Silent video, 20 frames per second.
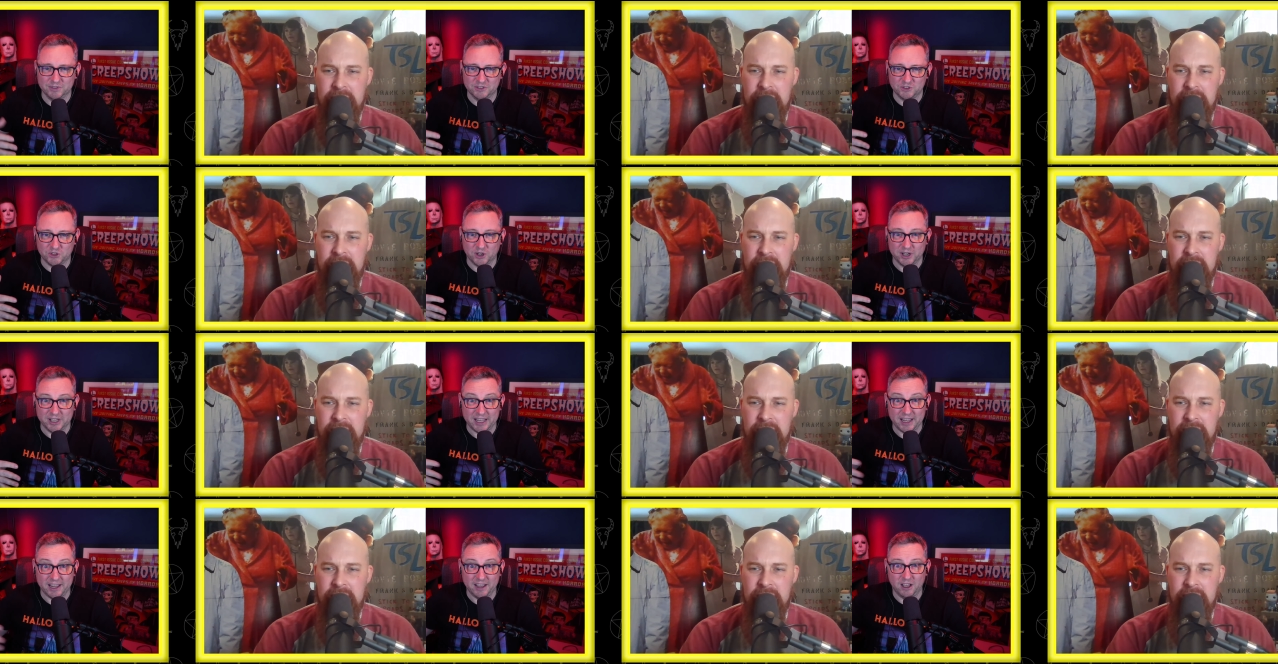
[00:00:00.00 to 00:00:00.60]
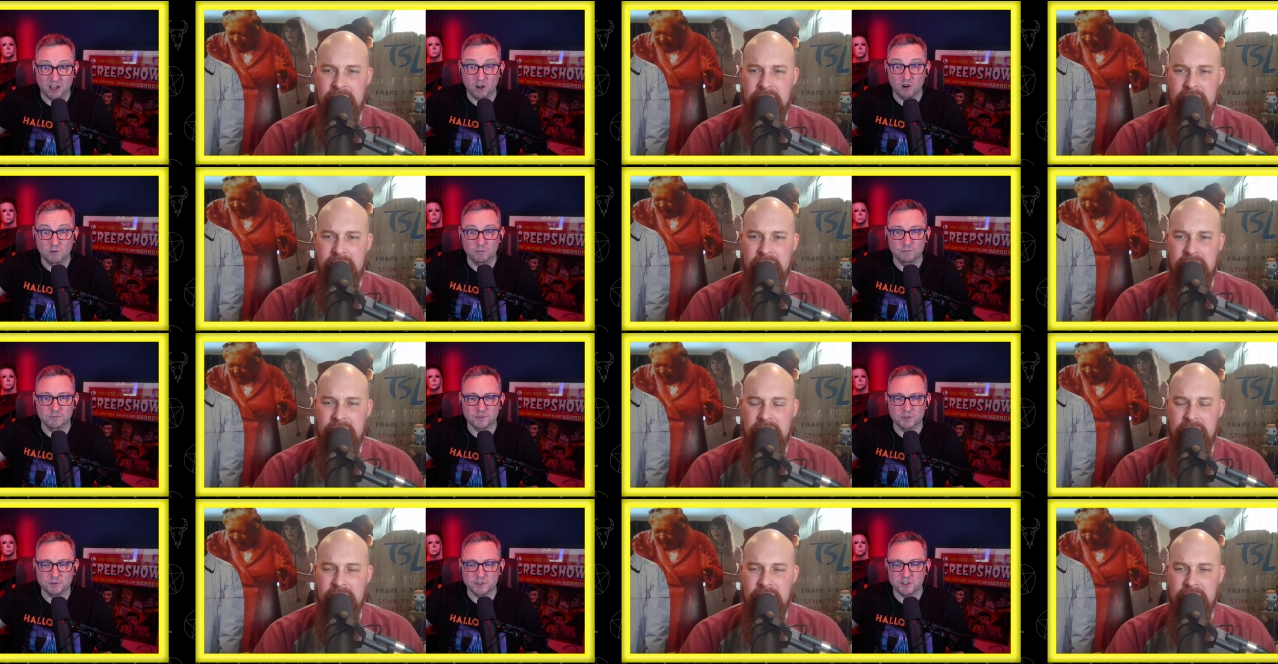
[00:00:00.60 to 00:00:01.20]
Speaker 1: trying to get home
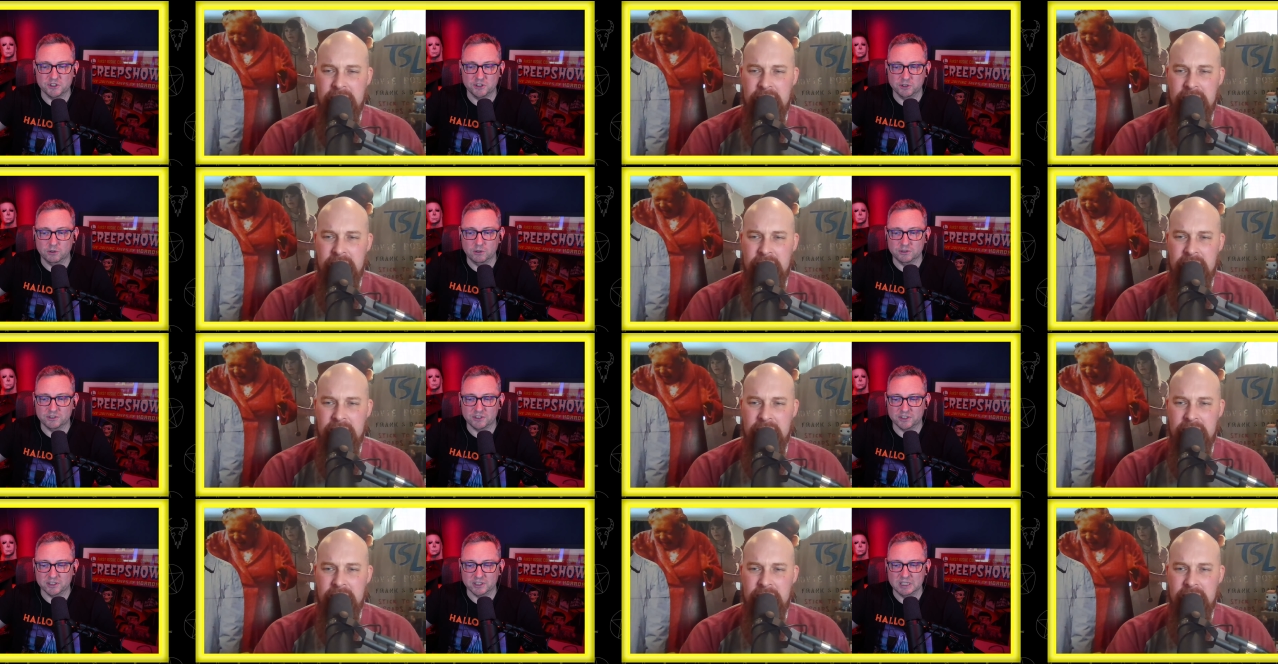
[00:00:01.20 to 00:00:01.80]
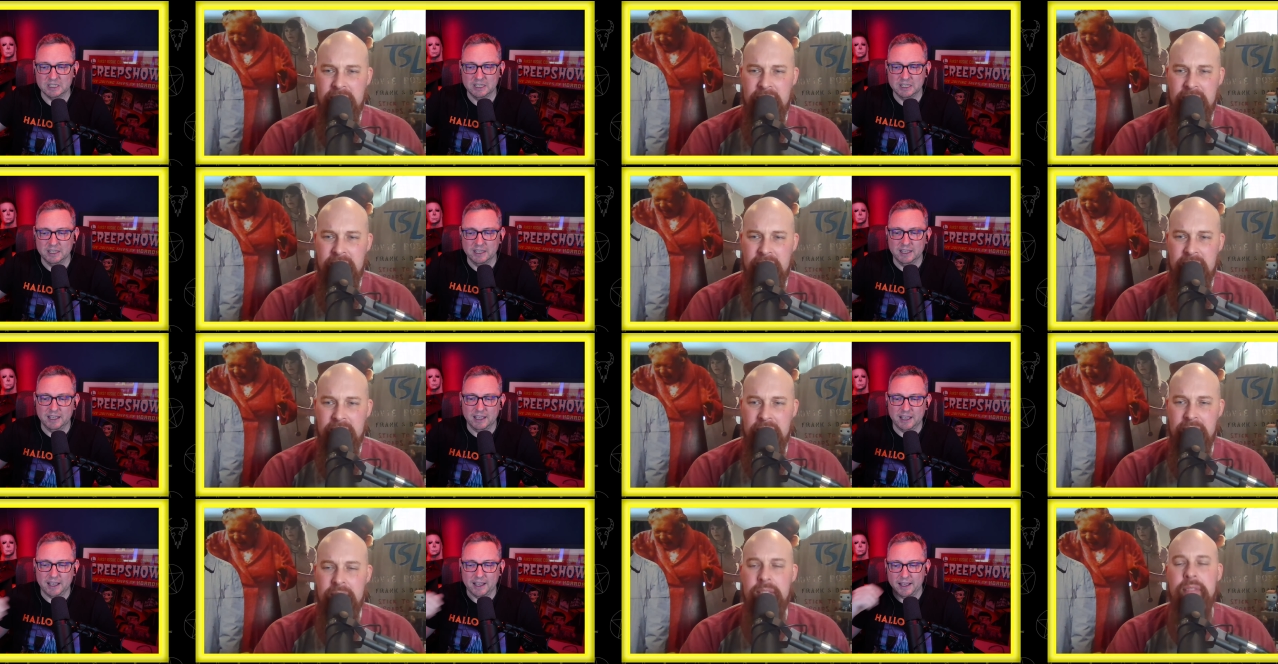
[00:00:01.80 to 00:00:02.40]
to his daughter.
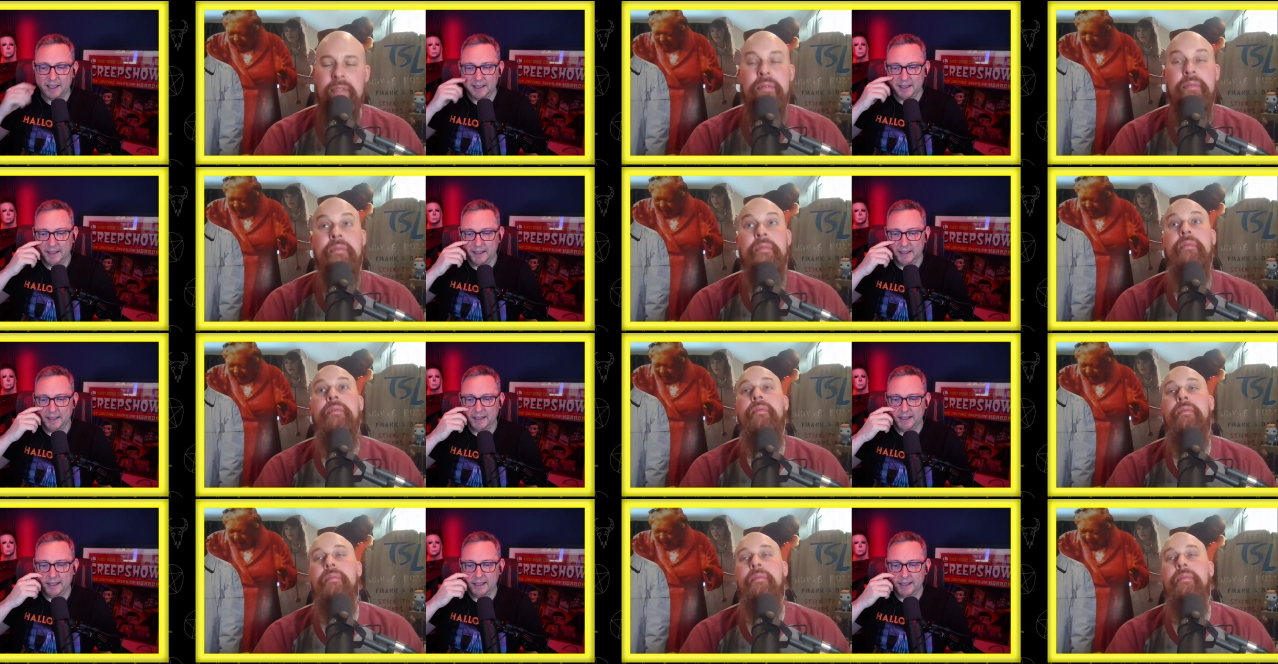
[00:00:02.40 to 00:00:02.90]
Uh,